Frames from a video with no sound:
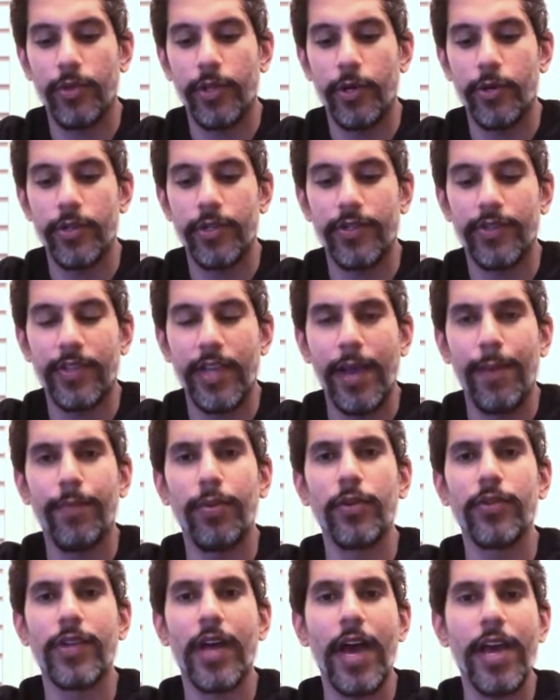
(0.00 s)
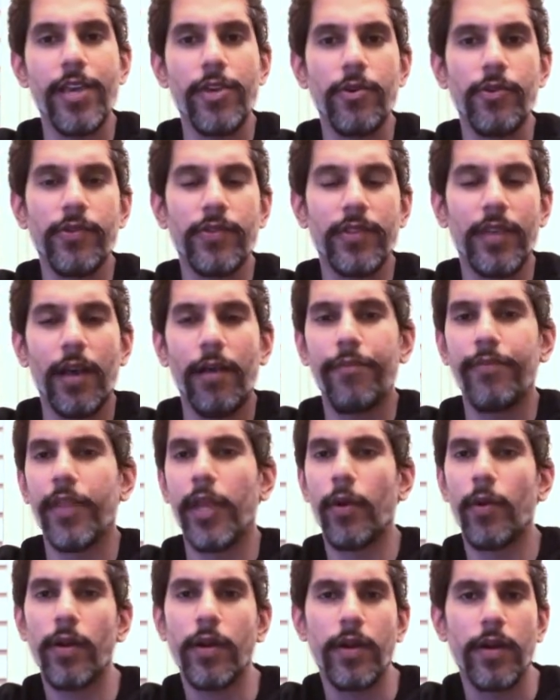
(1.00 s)
They were just samples. I used them,
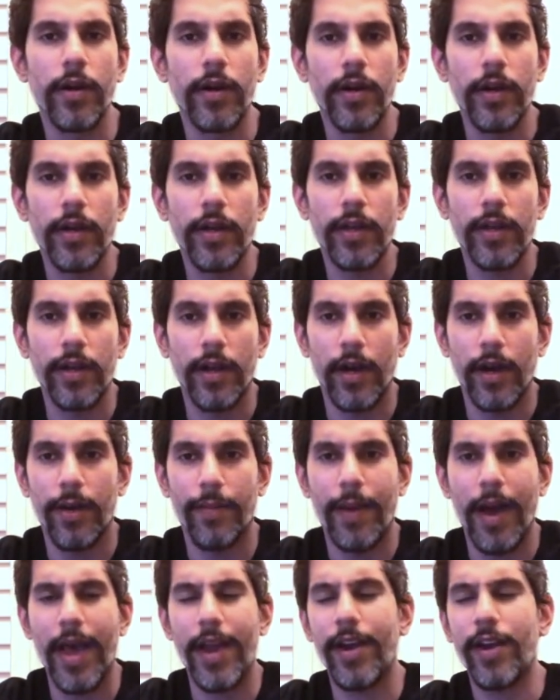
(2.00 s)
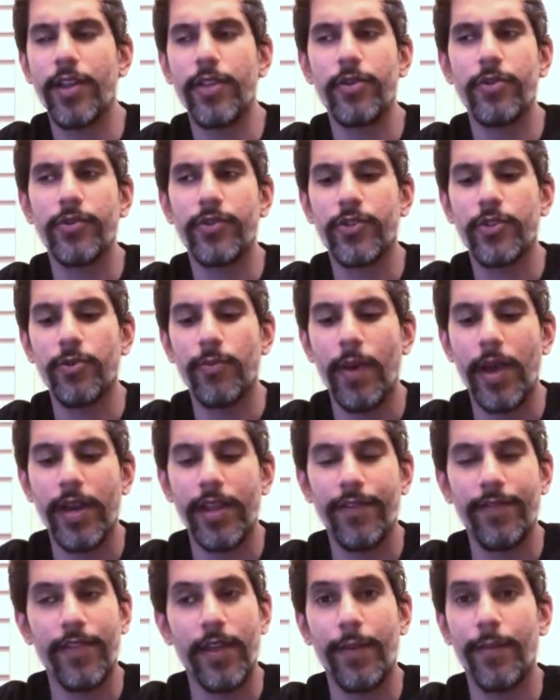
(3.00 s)
they were good. I didn't use too
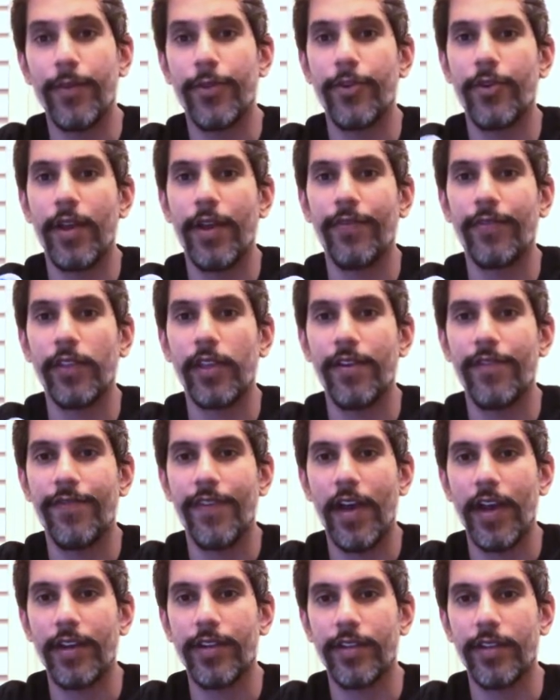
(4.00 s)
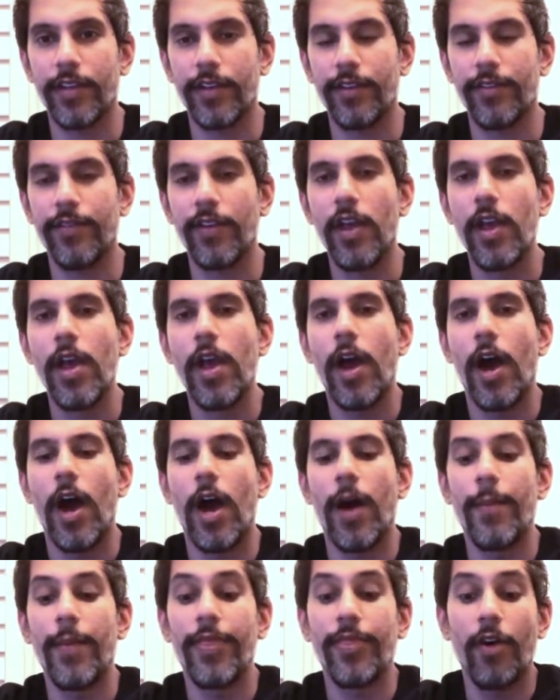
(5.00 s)
many of them, but they're definitely effective.
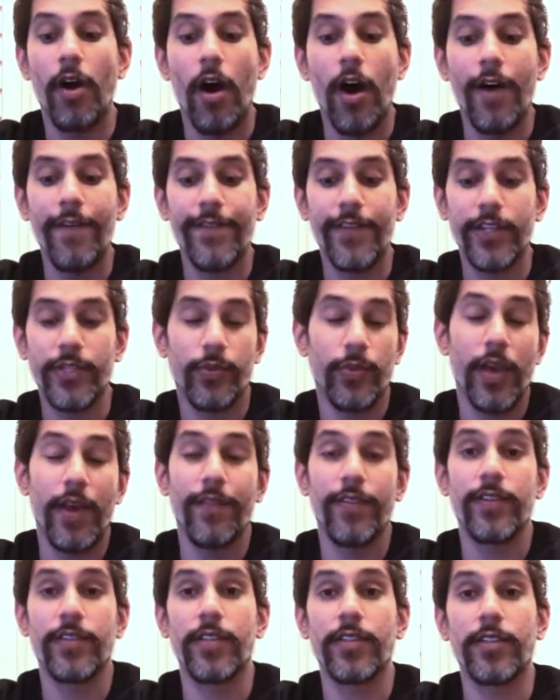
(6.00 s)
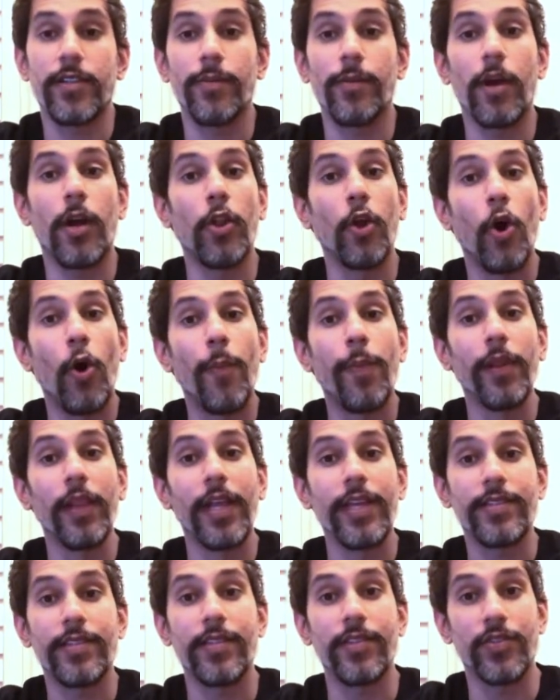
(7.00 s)
In the office, we have a system called
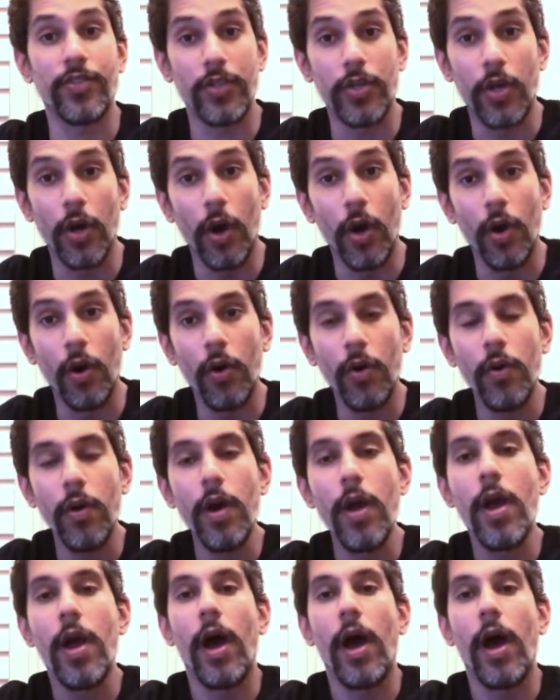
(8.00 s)
Opalescence Go.